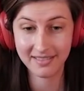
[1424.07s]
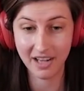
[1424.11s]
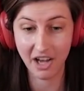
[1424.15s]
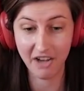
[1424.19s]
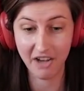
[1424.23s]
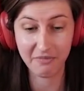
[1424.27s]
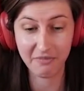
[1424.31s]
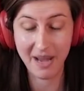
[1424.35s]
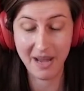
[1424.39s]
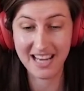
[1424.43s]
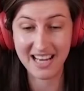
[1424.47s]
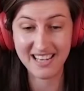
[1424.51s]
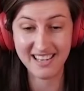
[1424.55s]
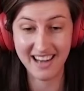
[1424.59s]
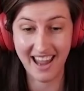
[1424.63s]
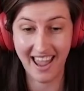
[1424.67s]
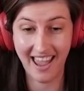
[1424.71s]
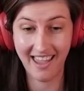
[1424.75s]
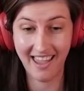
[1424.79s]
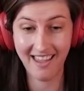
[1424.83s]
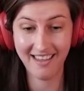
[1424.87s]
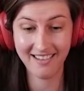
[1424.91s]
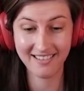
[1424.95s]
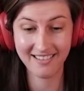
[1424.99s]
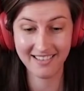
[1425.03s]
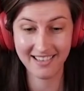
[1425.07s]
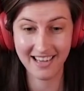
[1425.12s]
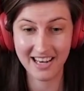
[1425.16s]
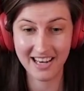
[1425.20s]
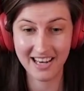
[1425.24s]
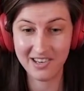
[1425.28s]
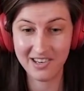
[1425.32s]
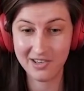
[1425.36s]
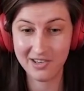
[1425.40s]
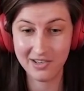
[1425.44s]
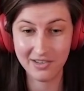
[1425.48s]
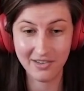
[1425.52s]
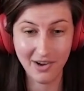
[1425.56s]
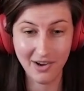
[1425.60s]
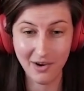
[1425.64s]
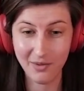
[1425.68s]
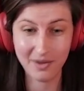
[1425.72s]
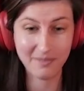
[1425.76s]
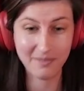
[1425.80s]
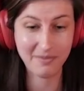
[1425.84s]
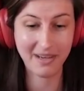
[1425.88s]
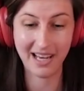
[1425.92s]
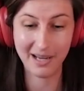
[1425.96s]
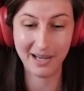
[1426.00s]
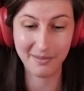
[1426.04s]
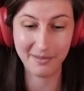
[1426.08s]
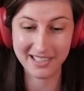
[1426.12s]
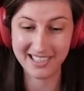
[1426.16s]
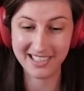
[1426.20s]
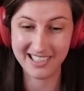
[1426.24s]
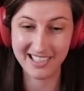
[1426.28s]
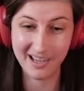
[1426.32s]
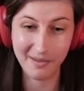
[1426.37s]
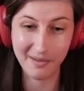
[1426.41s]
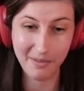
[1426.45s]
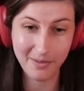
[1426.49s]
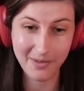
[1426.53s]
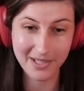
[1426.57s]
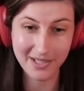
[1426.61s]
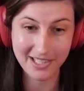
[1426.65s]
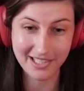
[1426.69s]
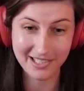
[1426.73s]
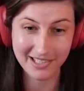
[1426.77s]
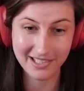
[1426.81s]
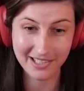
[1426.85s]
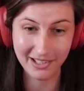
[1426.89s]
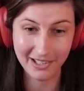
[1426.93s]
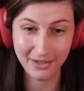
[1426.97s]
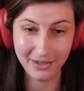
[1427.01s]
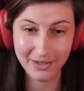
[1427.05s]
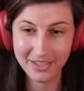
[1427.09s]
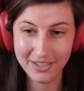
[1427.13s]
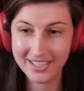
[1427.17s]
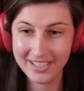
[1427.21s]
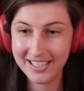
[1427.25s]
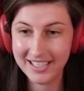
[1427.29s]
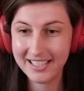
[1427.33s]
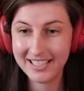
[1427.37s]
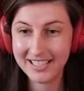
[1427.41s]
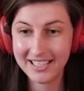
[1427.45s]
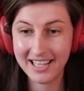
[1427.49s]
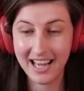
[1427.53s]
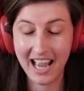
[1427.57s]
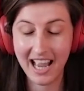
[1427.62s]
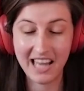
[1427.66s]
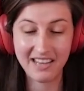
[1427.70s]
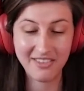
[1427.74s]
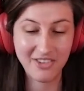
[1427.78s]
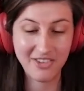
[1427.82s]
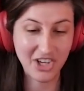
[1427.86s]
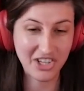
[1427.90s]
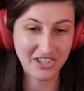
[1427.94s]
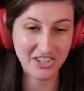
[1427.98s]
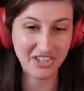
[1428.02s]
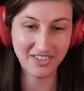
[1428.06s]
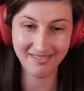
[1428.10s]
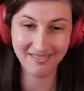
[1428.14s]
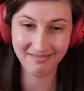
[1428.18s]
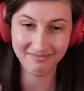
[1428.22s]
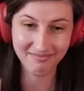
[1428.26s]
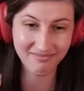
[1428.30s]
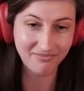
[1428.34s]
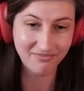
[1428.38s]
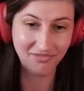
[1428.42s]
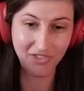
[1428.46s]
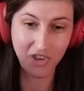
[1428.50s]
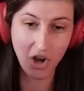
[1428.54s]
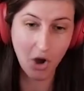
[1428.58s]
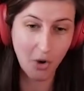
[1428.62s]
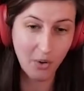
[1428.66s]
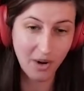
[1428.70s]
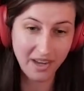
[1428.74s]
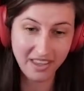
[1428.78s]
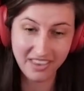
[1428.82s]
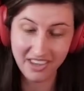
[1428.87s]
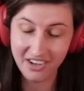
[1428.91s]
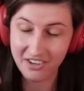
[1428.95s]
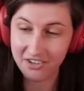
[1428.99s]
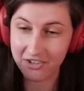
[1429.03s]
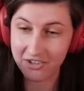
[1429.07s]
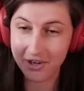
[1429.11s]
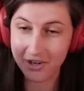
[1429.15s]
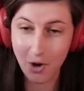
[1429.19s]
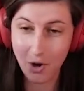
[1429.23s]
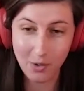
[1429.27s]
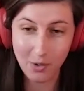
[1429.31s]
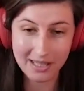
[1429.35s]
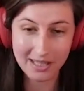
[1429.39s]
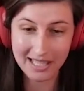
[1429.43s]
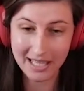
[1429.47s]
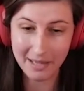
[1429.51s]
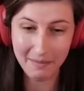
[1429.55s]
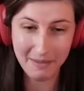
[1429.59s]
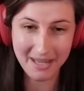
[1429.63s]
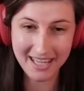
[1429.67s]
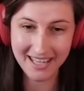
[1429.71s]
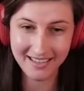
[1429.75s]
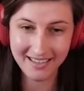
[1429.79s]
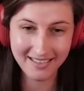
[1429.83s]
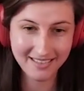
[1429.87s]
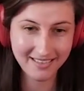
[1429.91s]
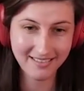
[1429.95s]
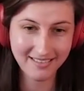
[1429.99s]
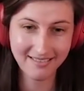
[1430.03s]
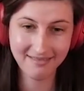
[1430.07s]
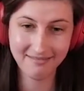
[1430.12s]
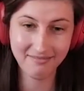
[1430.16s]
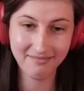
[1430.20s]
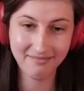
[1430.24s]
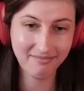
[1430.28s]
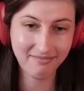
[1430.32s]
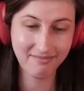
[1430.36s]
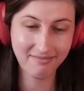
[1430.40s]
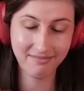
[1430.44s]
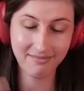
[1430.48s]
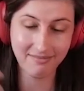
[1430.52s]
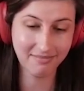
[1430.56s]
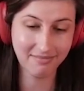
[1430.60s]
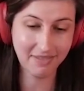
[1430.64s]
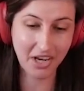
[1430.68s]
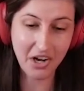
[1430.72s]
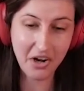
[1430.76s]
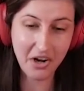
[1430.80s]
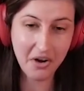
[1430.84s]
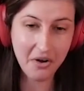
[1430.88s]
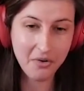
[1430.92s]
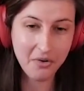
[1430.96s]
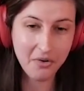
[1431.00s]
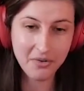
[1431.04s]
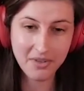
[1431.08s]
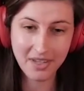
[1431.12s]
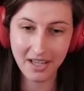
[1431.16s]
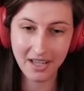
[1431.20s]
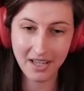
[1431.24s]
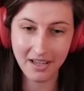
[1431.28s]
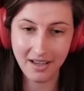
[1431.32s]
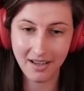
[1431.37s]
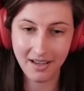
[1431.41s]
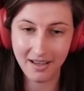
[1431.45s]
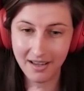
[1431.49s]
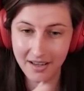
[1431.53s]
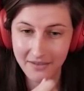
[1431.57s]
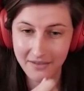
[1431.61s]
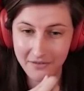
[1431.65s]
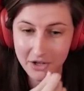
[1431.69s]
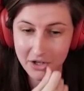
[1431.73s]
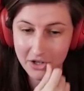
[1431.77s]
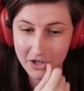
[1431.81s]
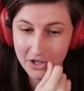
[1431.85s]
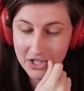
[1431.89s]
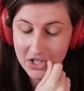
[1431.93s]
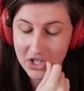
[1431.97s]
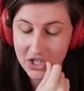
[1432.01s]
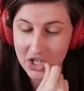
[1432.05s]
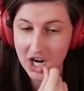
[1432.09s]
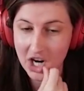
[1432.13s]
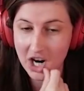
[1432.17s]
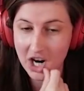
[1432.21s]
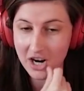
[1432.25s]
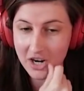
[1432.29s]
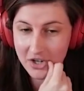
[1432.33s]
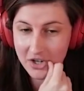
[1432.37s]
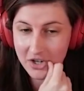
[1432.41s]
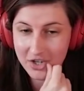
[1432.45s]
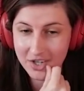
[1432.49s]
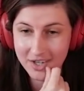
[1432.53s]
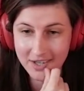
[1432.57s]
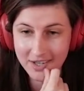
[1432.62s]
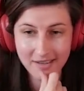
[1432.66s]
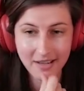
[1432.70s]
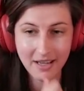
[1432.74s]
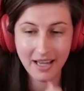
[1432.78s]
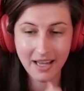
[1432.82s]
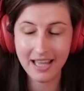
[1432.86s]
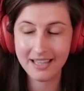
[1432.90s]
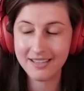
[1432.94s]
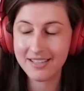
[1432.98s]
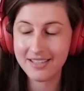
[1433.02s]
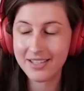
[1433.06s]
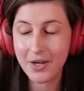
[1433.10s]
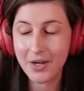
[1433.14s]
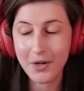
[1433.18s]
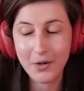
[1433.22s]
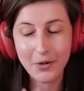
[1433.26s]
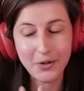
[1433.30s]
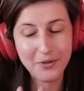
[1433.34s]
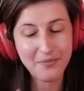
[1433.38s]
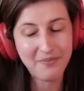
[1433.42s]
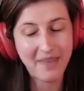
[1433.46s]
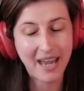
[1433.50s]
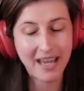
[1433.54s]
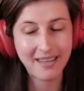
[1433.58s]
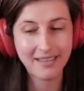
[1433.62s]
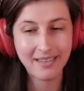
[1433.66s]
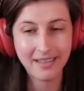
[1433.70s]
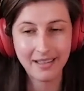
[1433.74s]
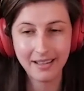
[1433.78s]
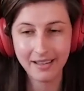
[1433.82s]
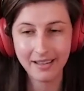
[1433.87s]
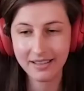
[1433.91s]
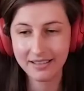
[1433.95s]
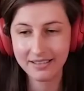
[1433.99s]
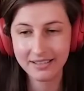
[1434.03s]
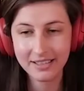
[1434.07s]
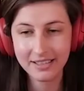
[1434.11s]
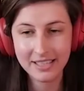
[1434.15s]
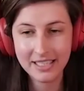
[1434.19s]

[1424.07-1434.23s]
of my day and no one being able to tell me what to do and just knowing there's no limit. You know, uh, if you're in charge, and so I think,